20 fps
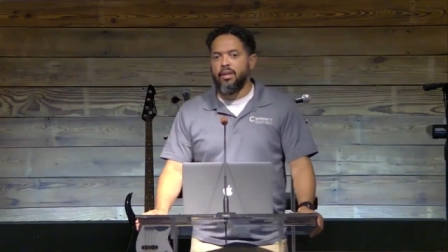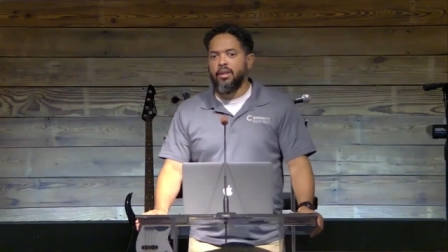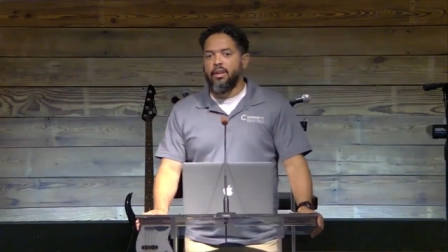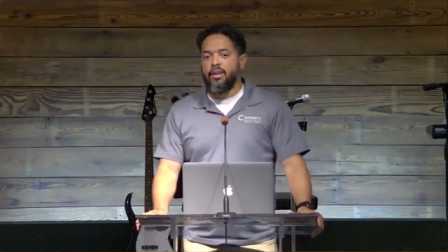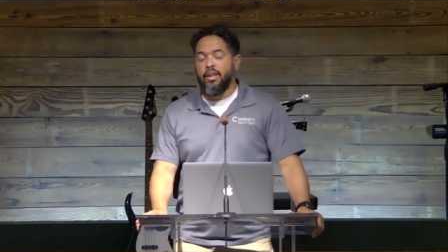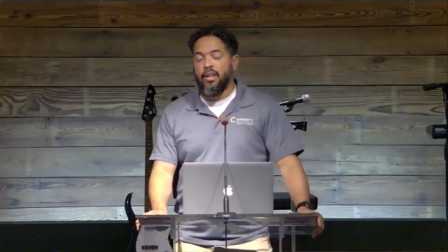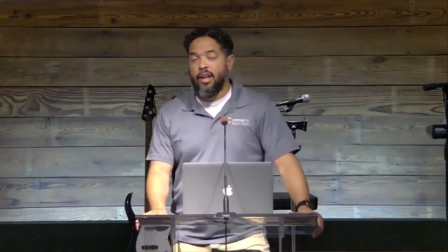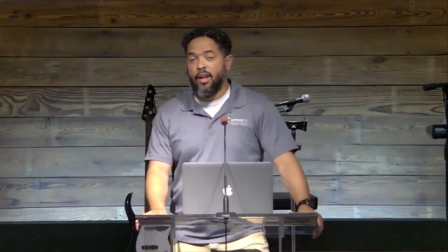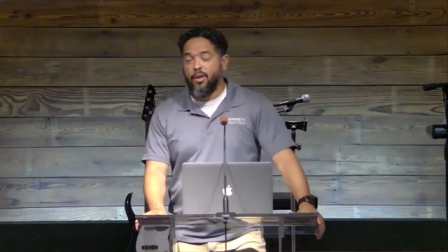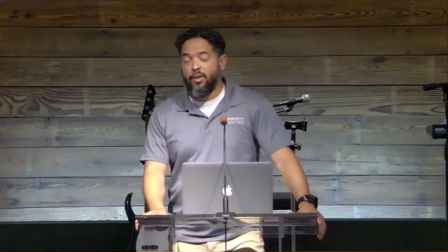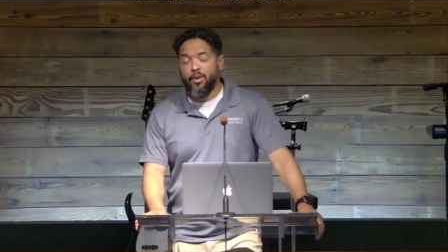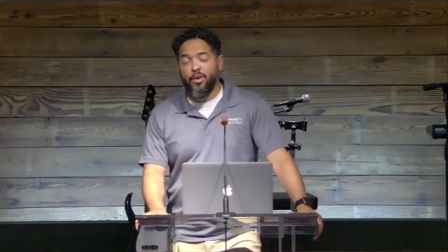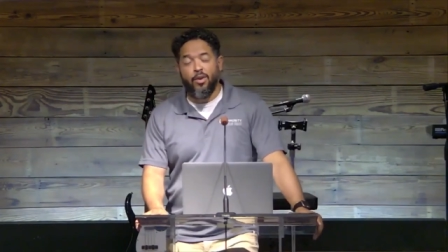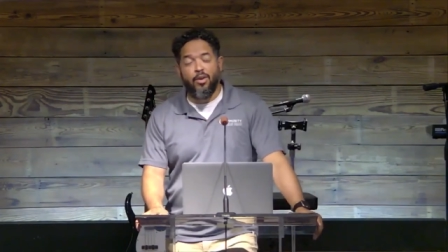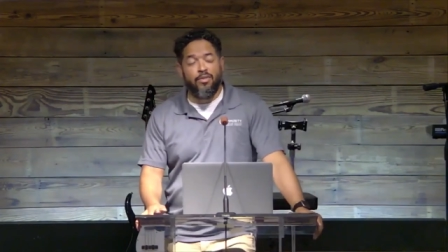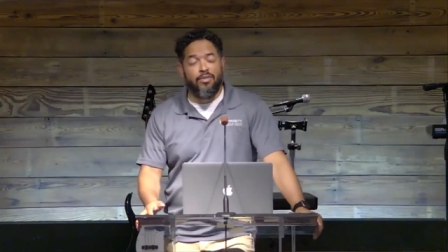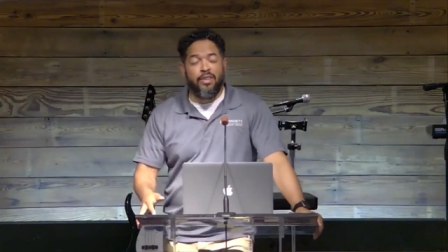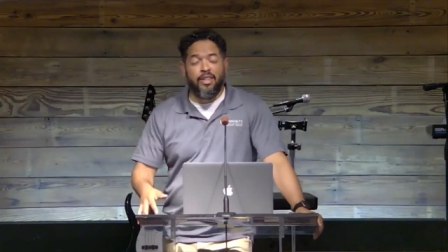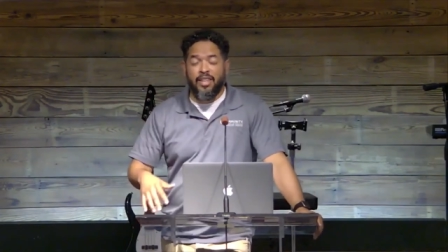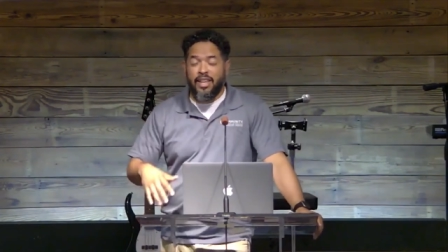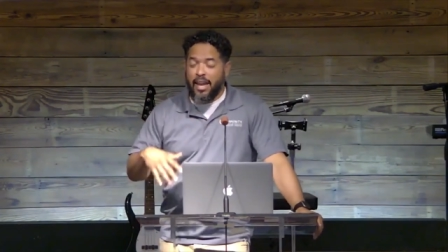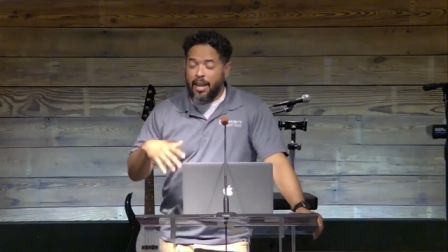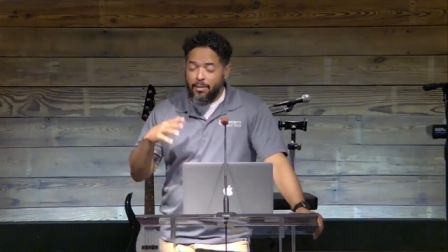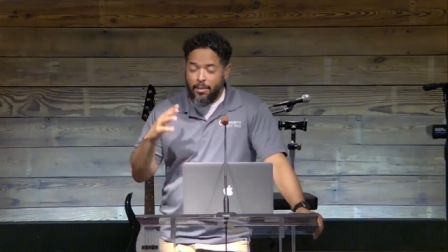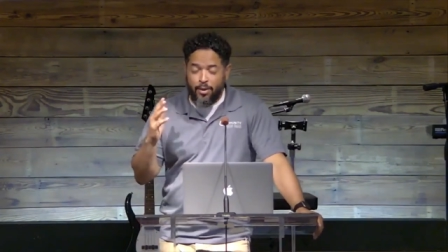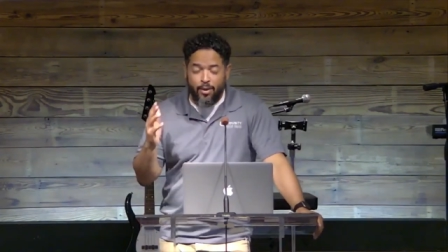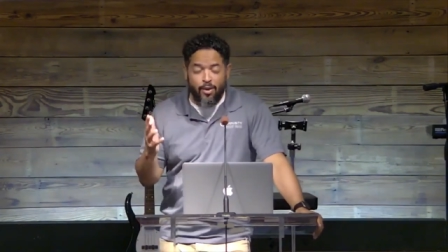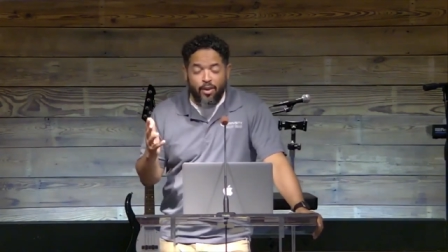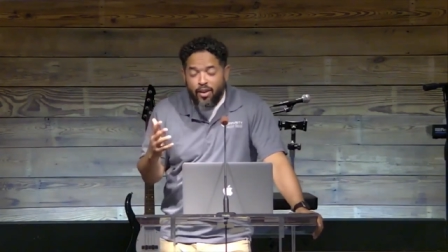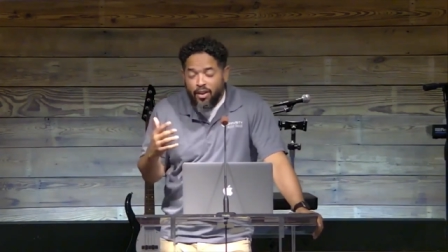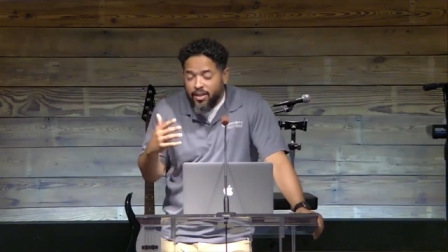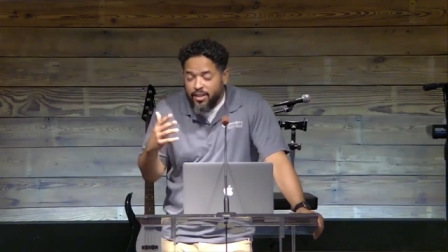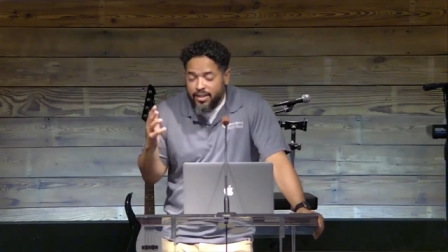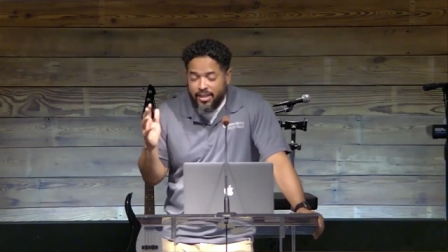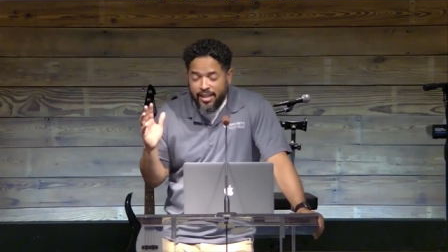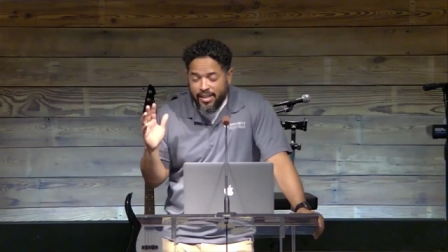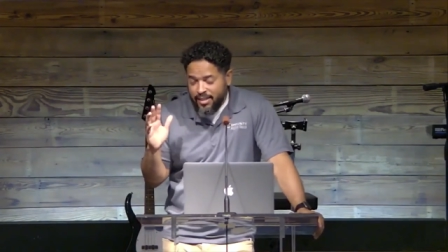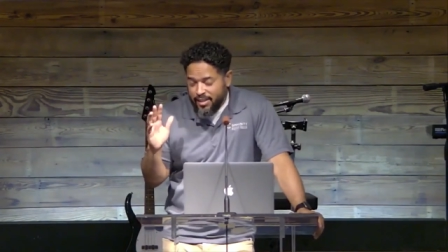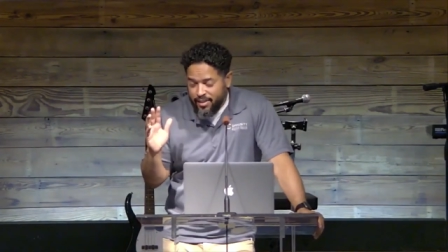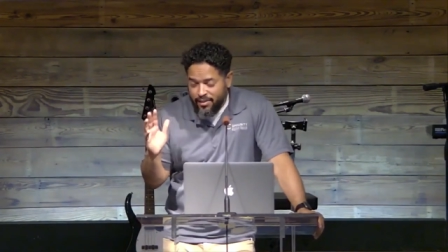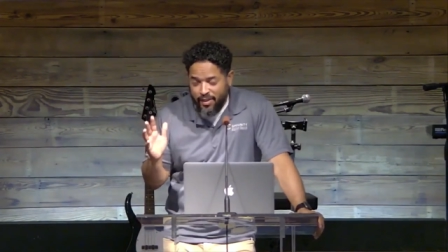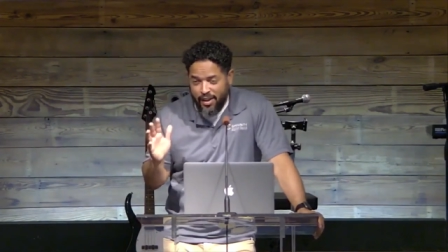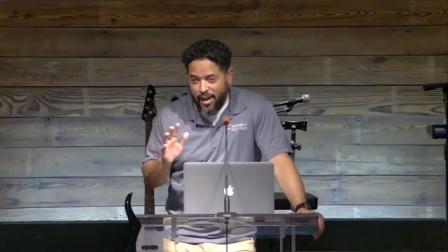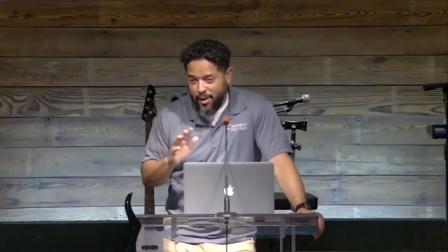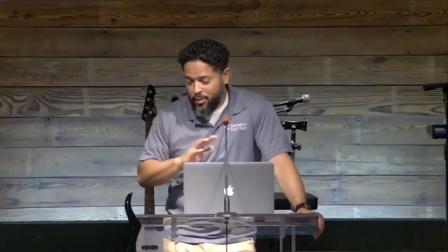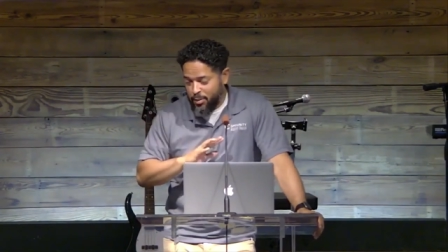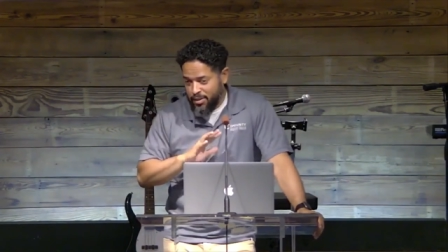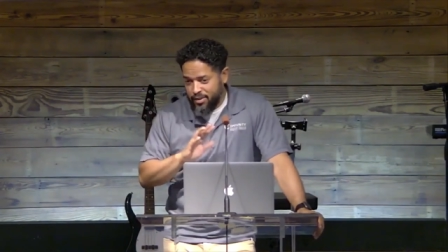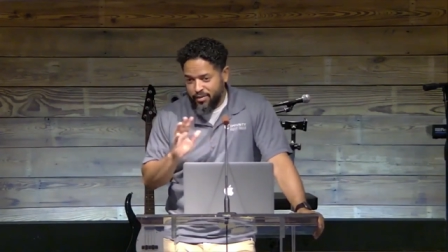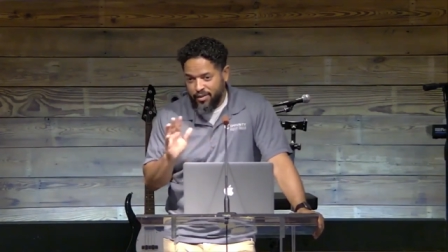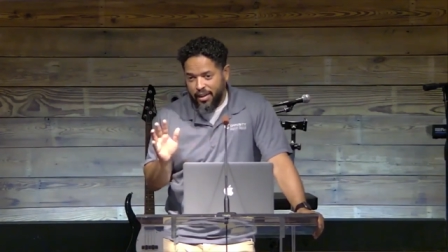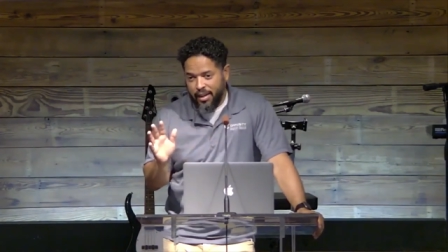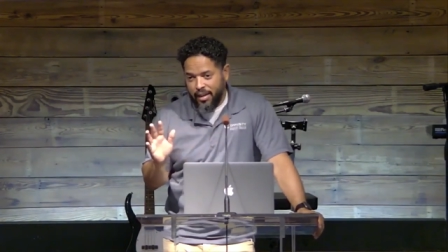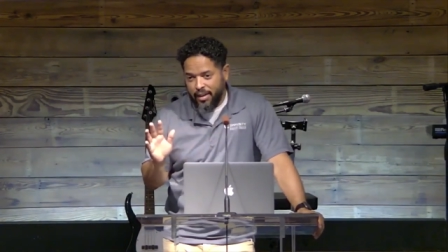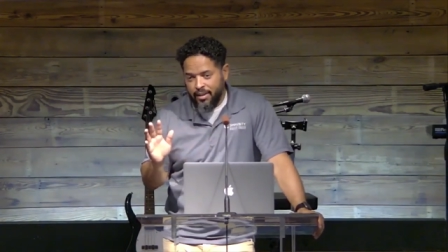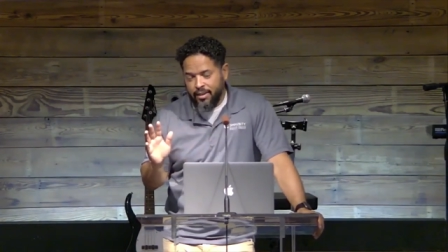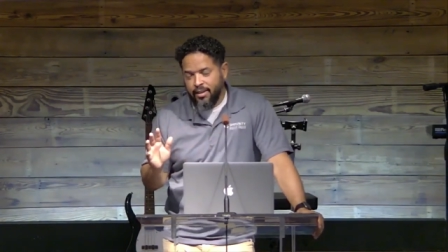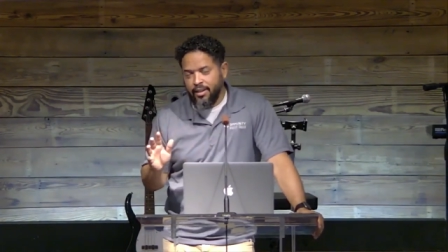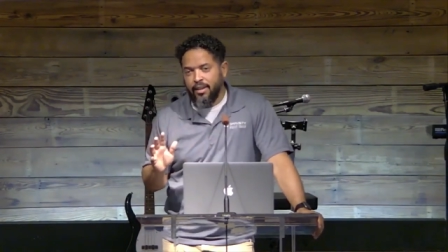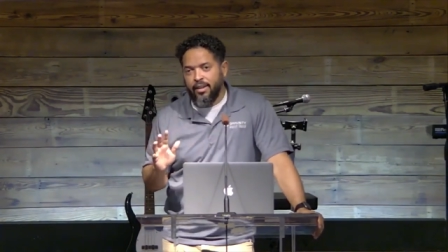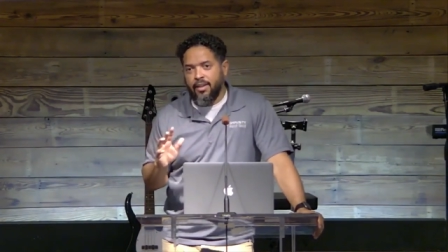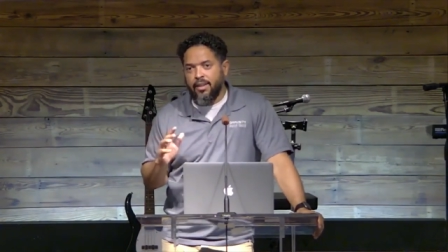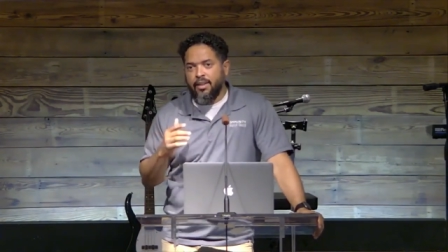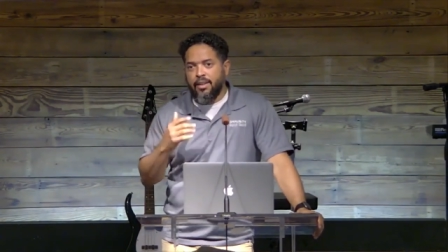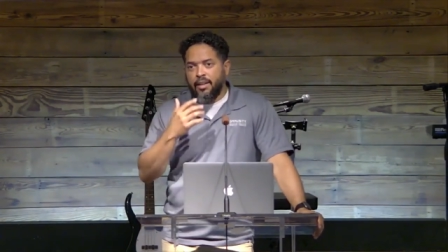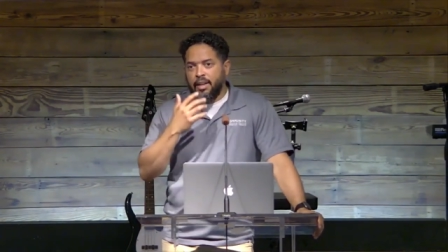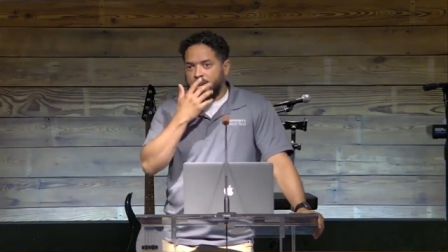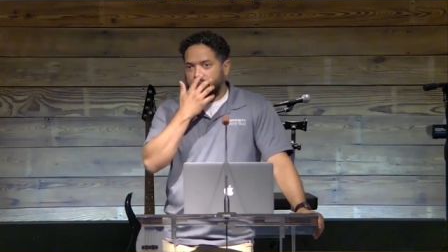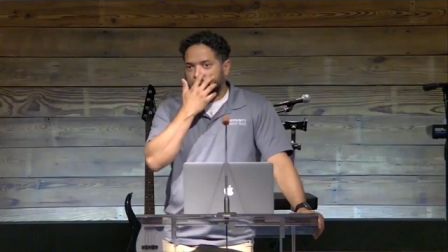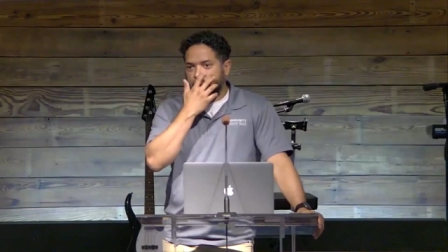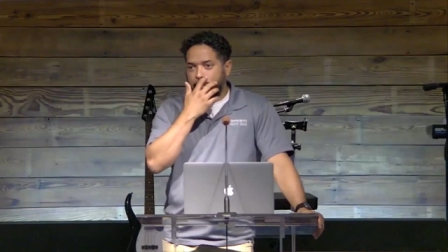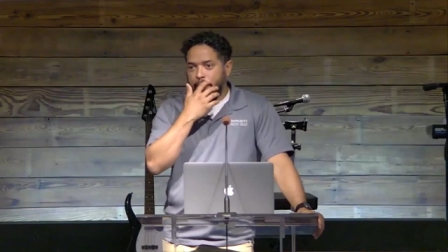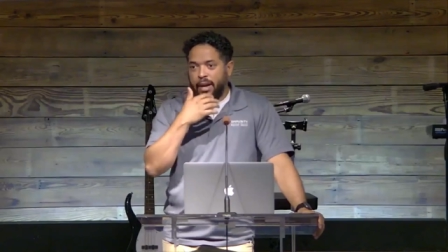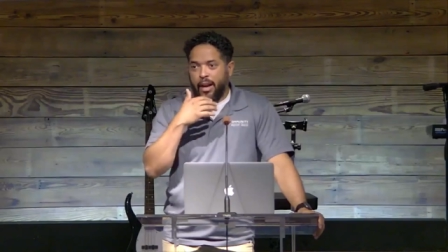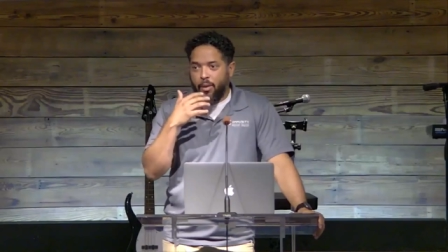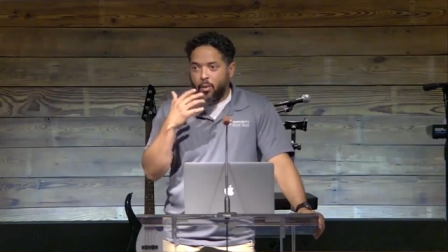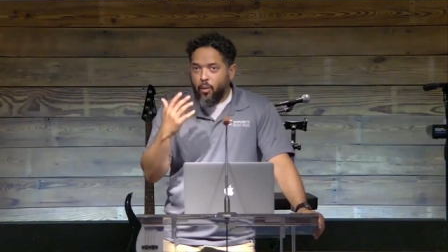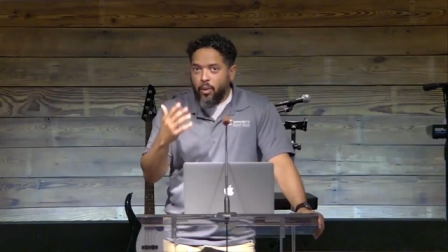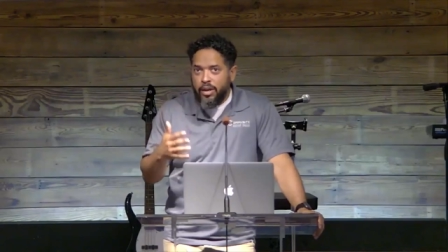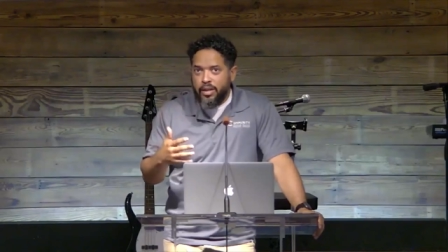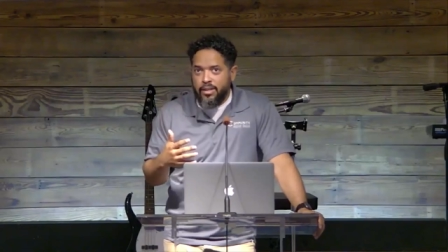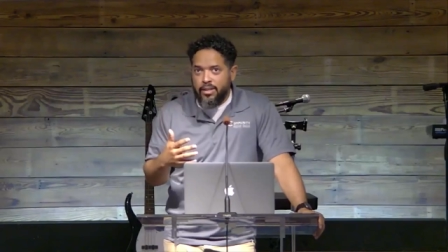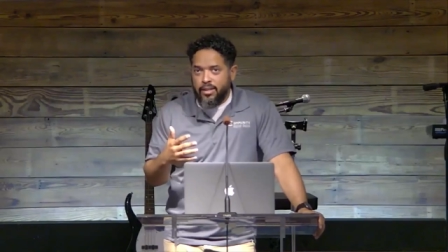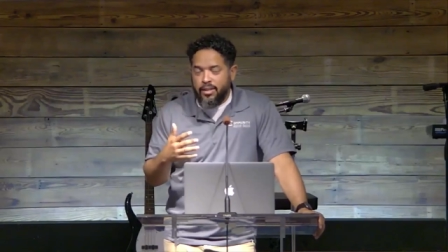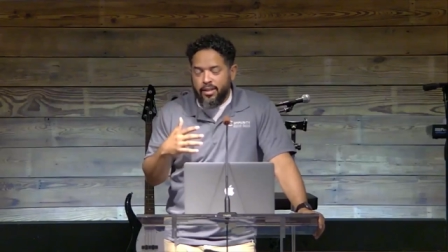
and I don't know if it came across as if I was fine uh, but I wasn't.